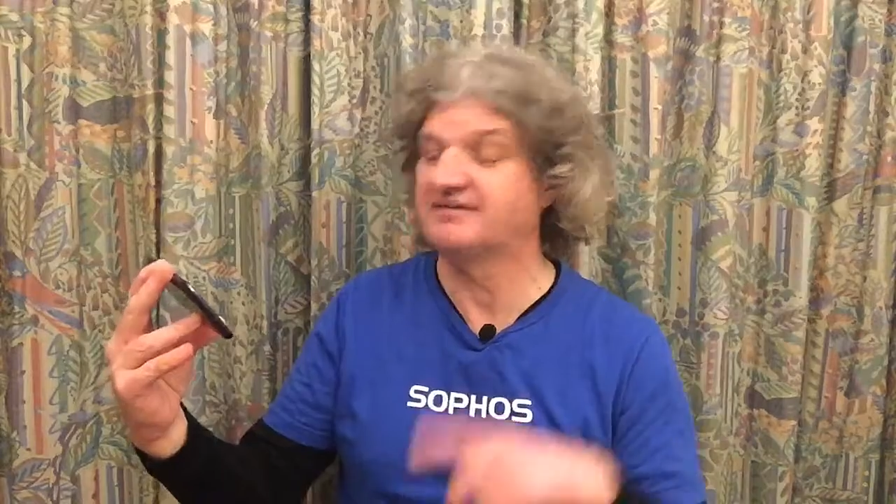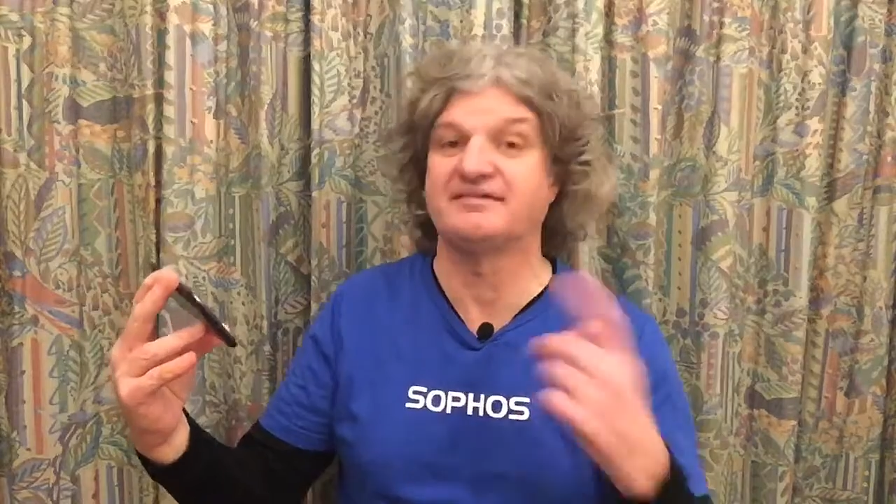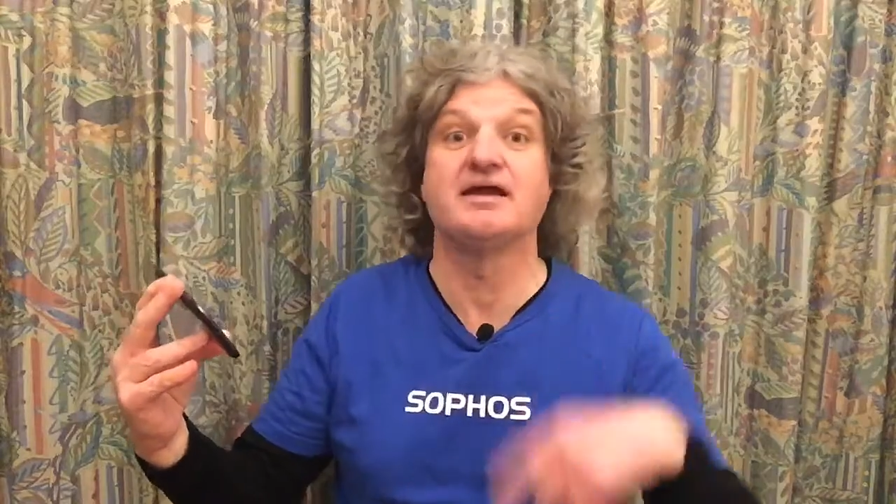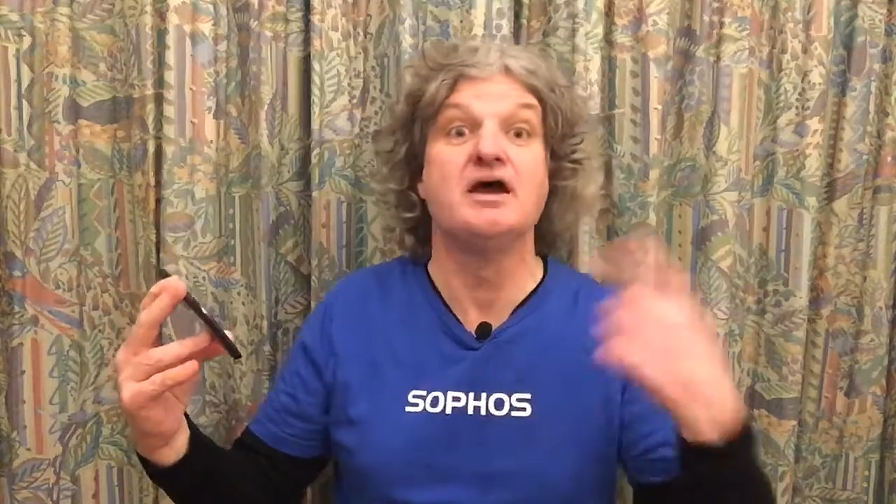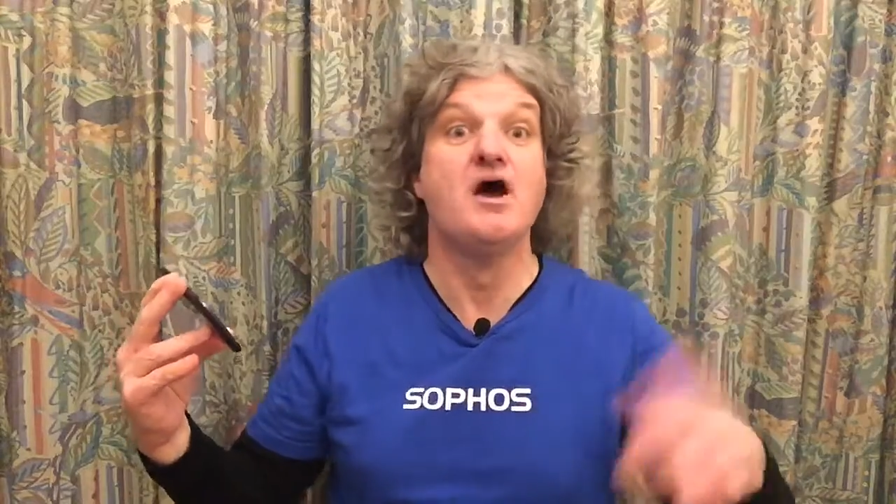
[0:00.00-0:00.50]
to
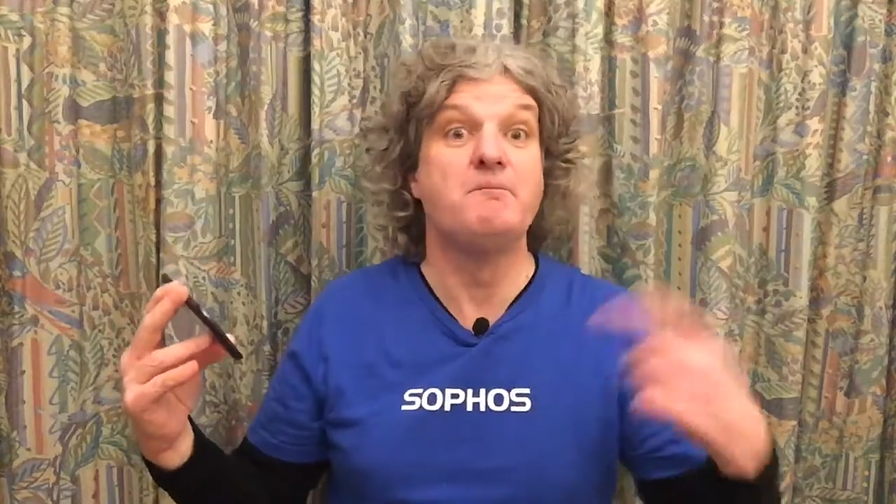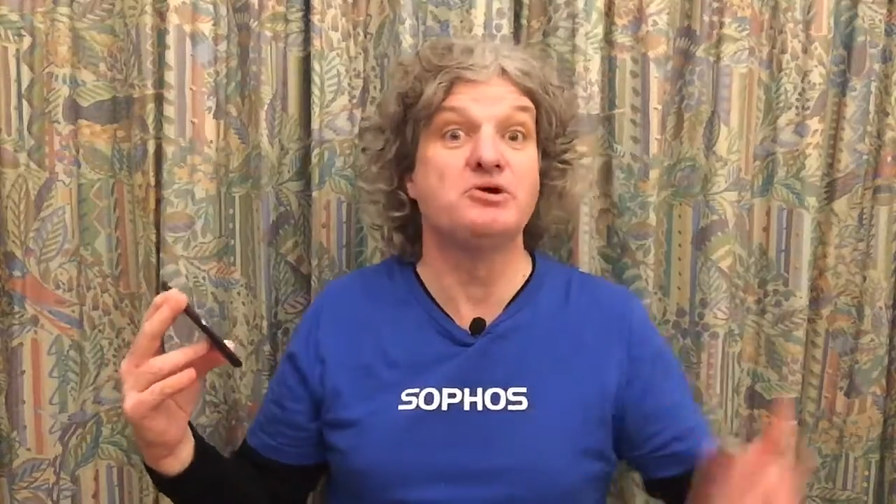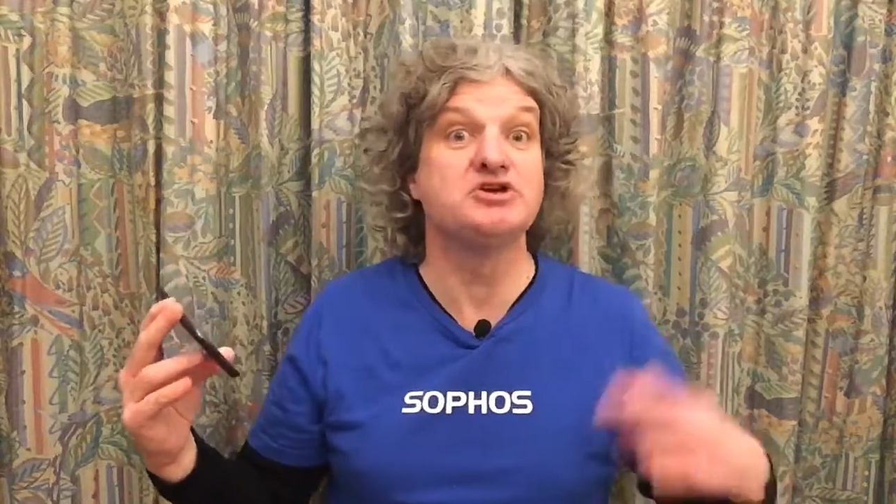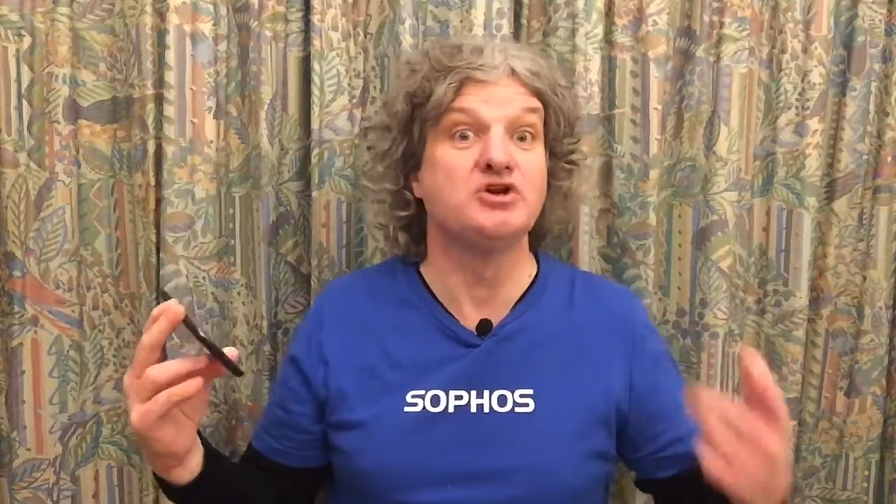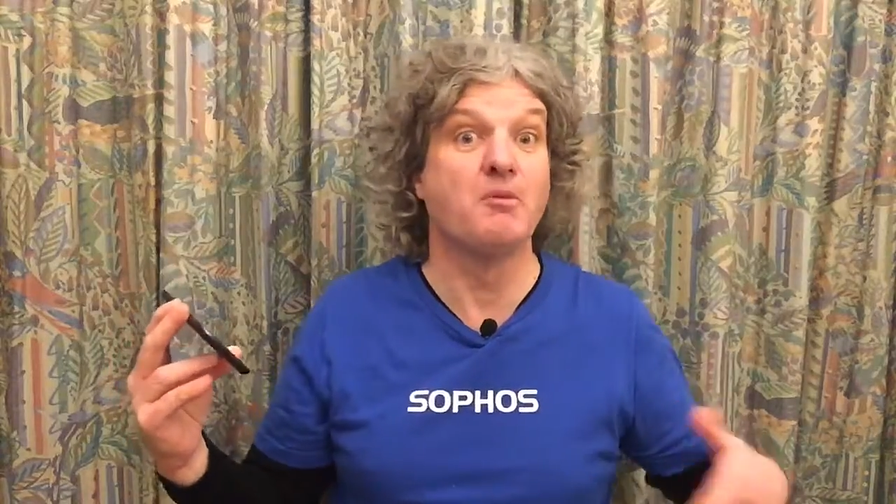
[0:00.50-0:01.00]
say,
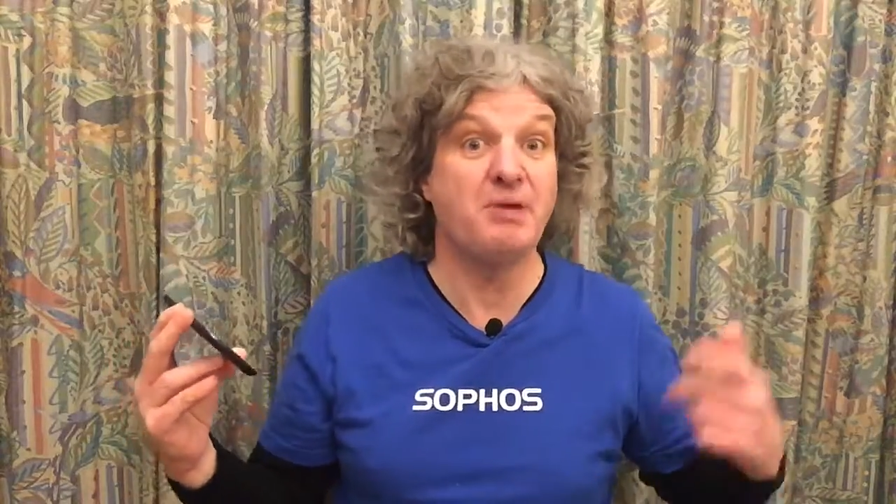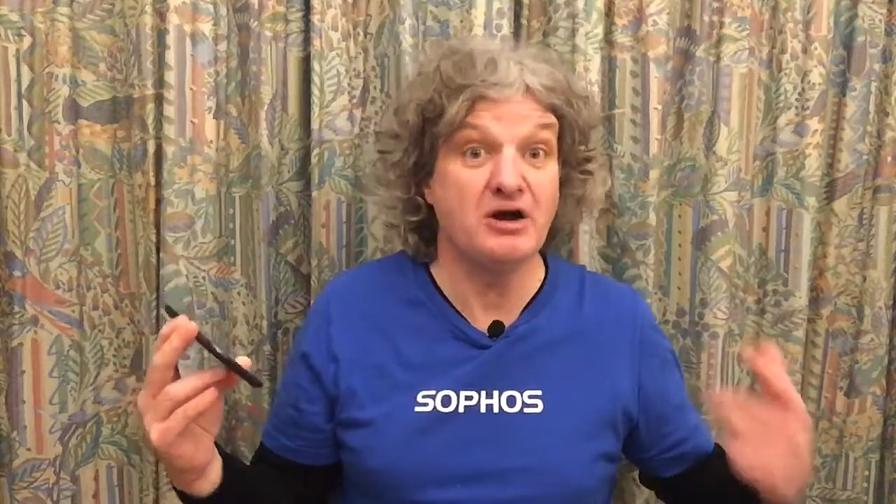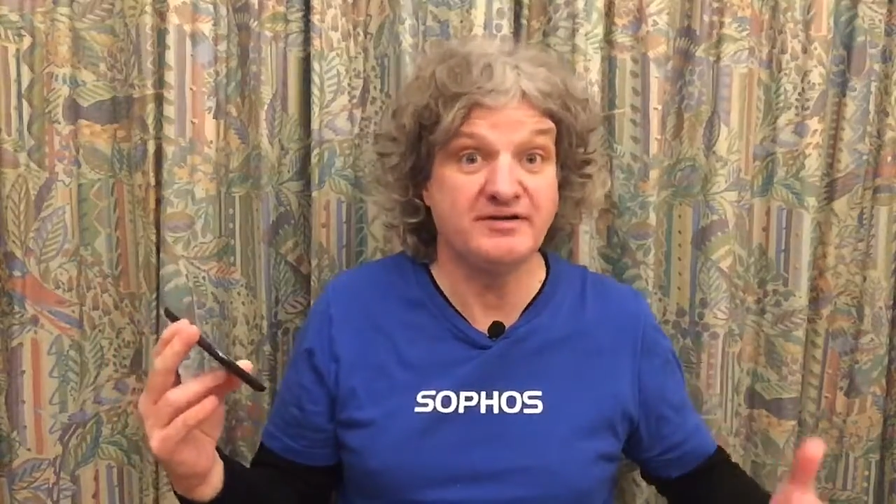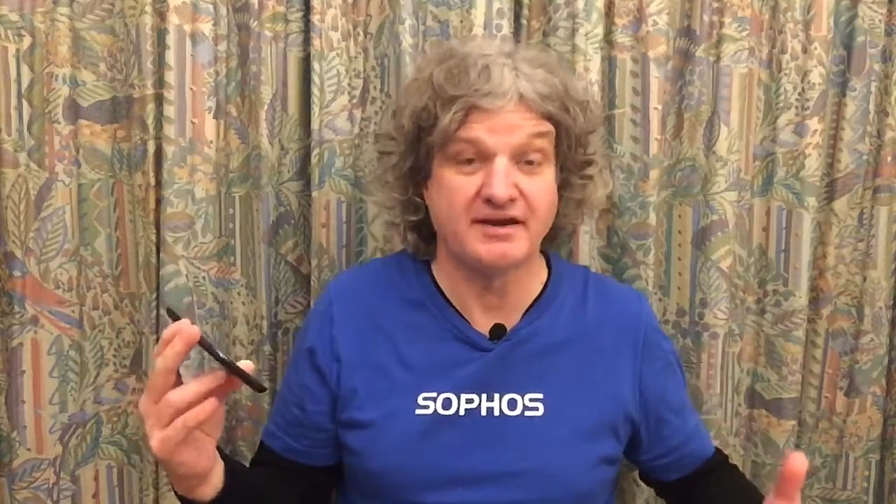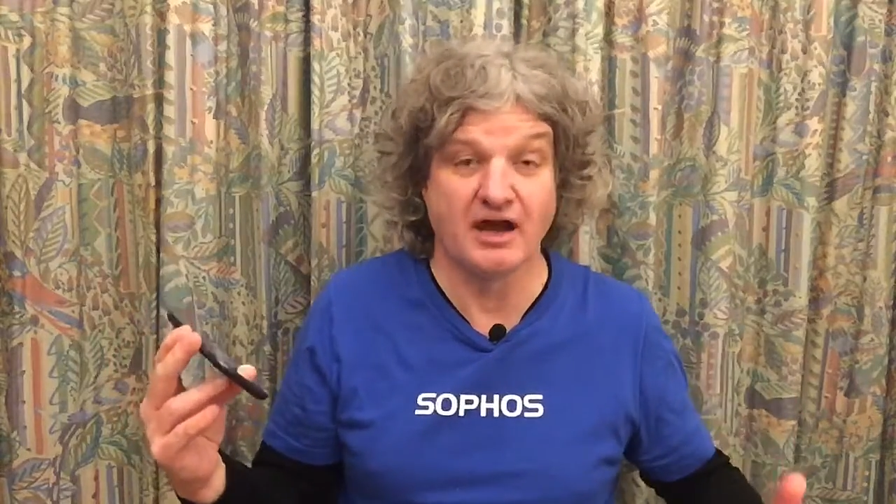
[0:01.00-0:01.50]
put in your
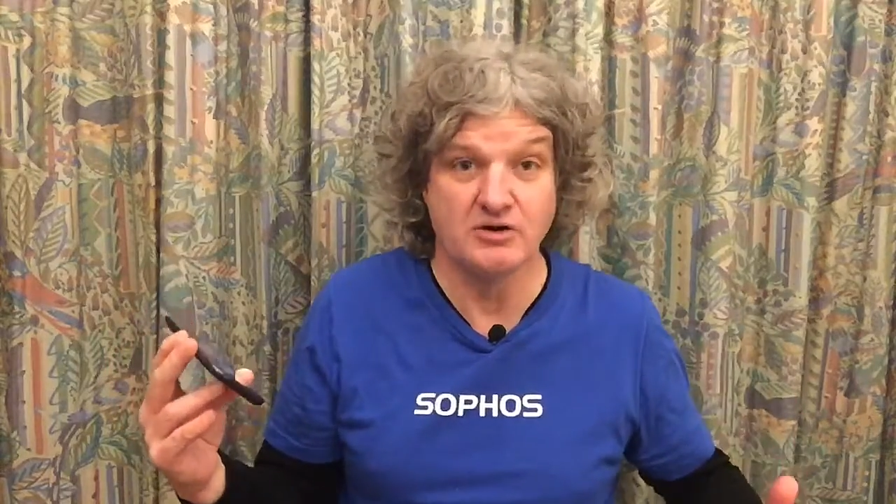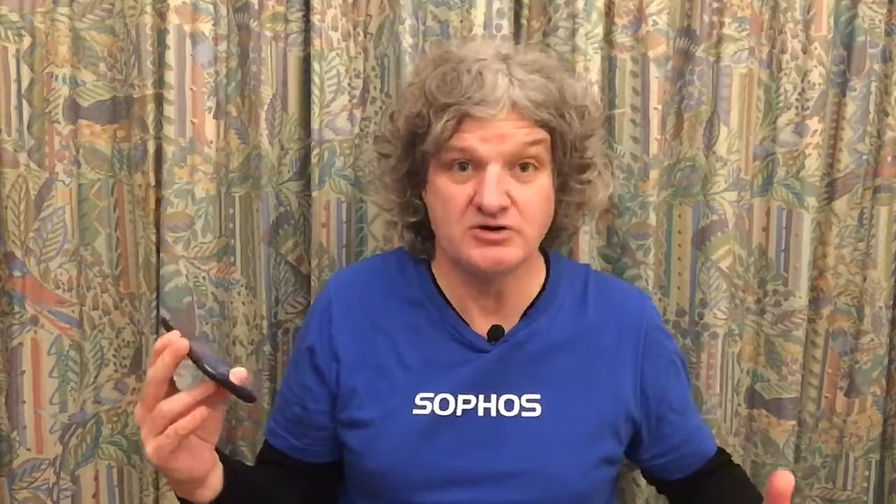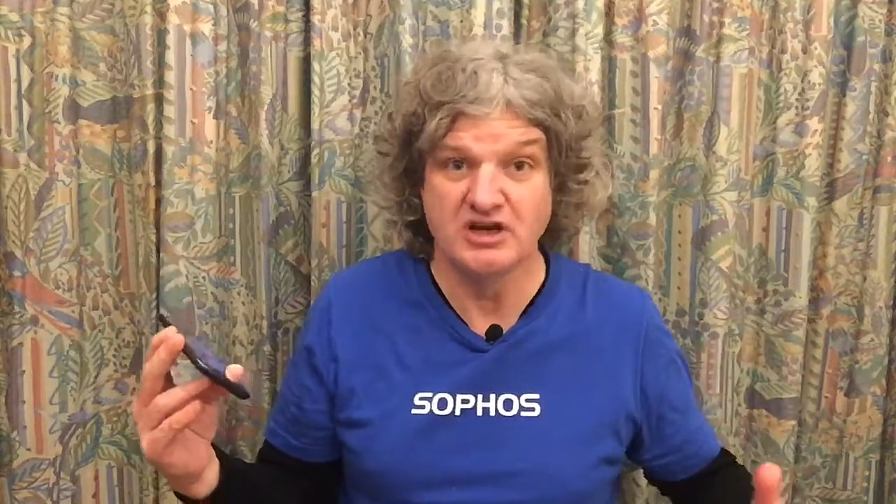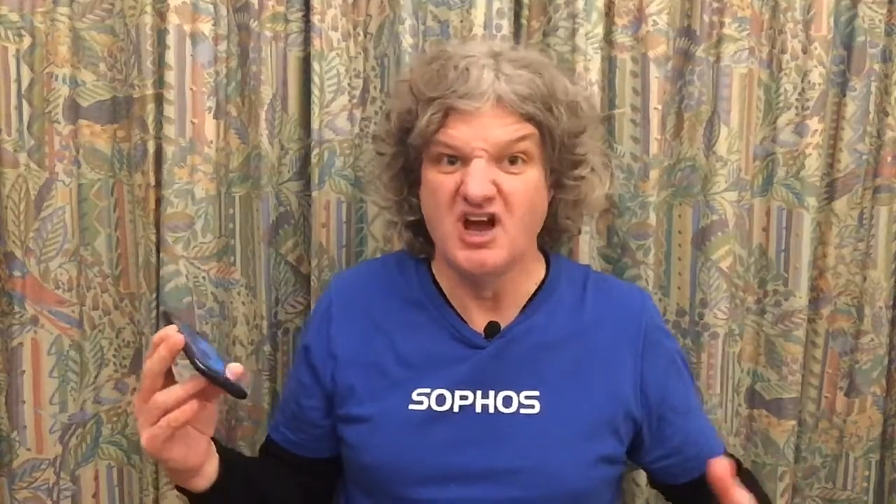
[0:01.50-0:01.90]
postcode,